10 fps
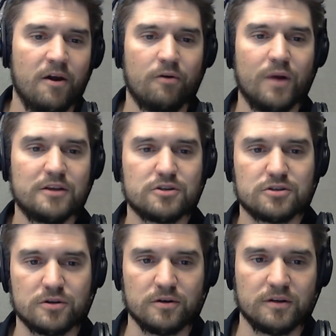or
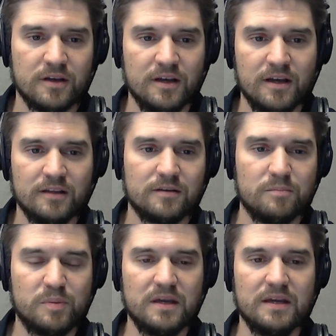registered to
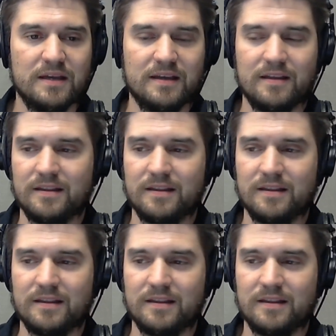be